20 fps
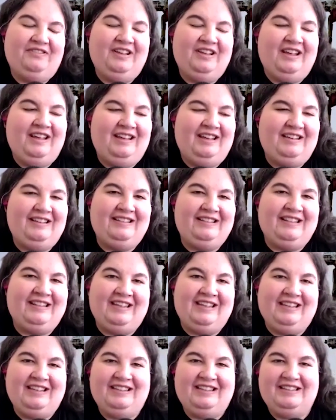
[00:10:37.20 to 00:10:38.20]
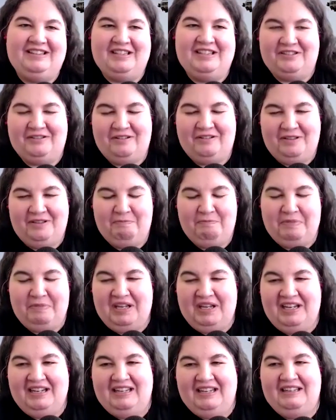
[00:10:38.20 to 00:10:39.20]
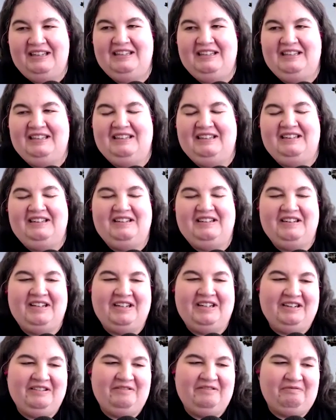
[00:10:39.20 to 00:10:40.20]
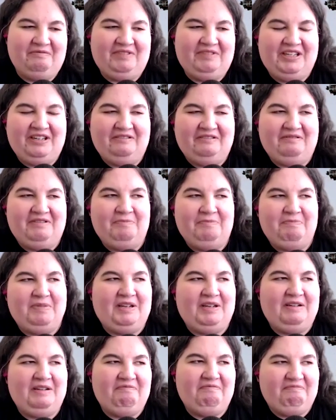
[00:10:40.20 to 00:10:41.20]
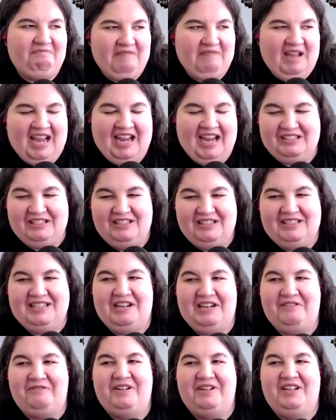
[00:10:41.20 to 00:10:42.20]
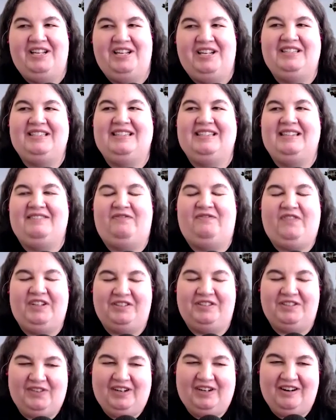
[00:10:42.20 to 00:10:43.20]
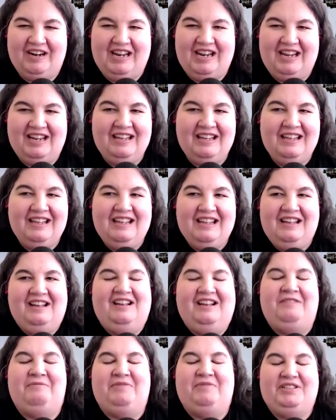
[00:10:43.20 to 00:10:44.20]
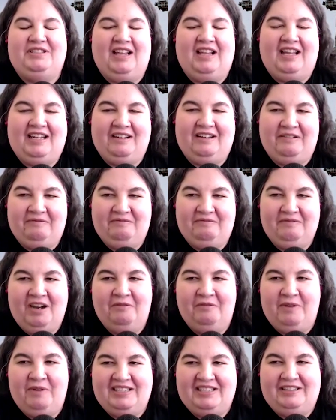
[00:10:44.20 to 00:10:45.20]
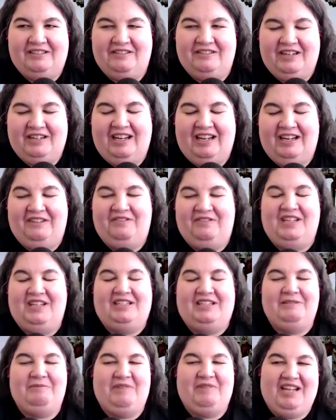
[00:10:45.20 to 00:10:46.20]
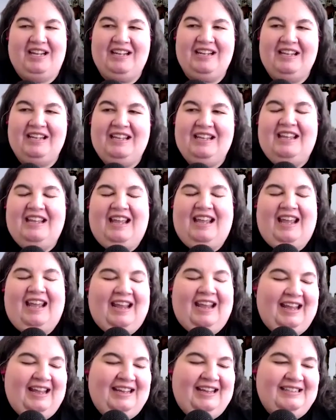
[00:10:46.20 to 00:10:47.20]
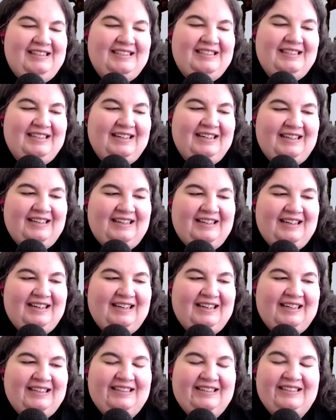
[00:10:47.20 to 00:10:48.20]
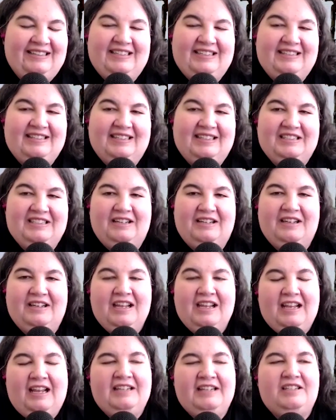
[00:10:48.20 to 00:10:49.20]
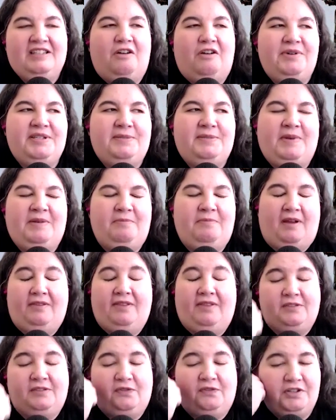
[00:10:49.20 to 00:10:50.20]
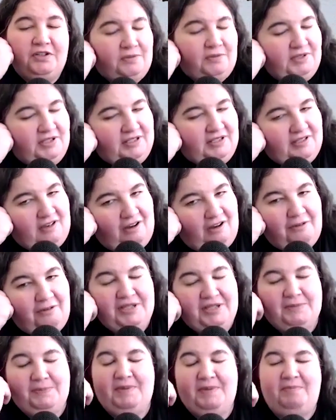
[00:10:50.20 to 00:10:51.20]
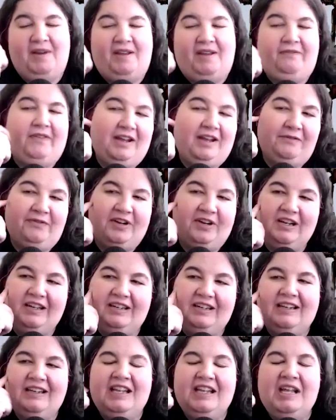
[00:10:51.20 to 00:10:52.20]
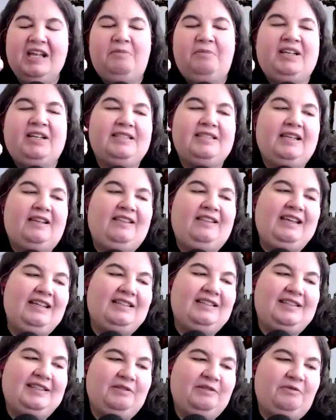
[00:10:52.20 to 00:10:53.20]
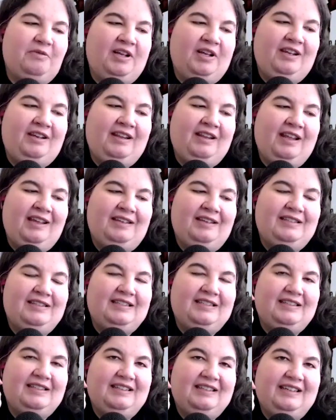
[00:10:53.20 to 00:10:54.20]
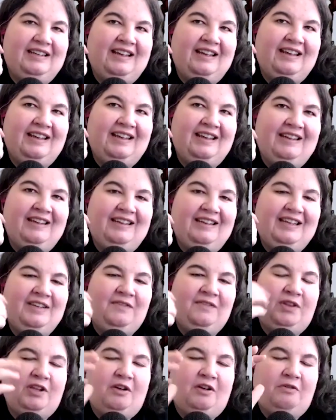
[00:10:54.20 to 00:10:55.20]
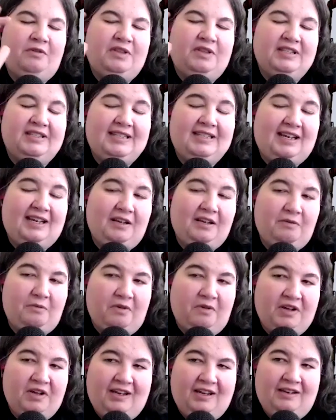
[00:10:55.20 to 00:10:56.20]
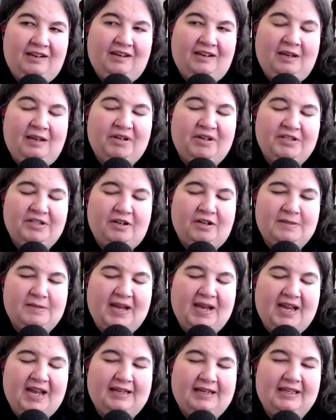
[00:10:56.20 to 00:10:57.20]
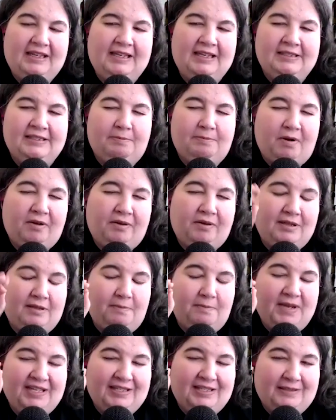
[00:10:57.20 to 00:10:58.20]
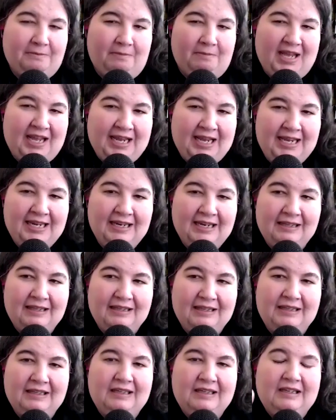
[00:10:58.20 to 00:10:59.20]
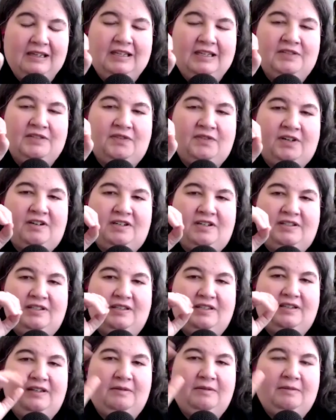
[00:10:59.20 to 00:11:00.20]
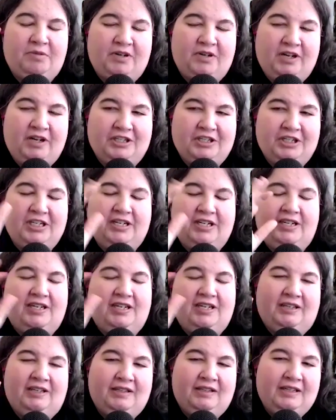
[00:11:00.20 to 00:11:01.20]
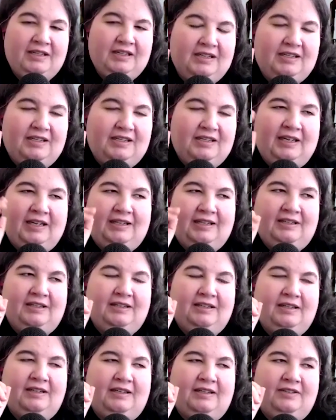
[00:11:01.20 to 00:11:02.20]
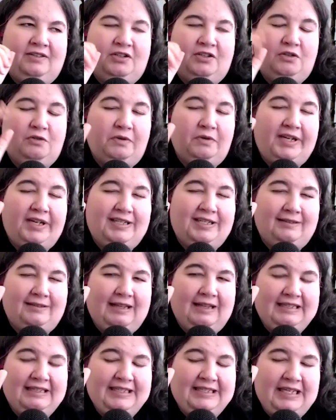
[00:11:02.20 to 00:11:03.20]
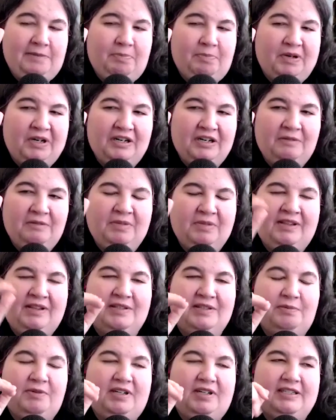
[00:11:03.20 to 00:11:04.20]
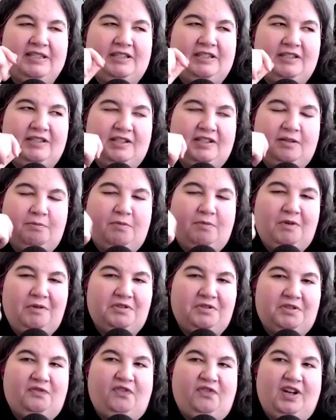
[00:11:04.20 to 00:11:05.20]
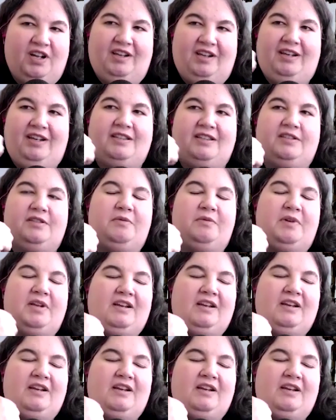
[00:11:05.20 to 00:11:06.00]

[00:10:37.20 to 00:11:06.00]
uh, the sort of the big, uh, you know, the big action sequence that feels very almost like a, a western kind of thing to me and yeah. uh, it's just such a it's always been my this first one's always been my favorite because mm-hmm. i think mm-hmm. it's the one that uh, even though the second one empire strikes back is the, probably the best made as far as production and and uh, the story gets a lot deeper. But this one is just the most fun. It's the one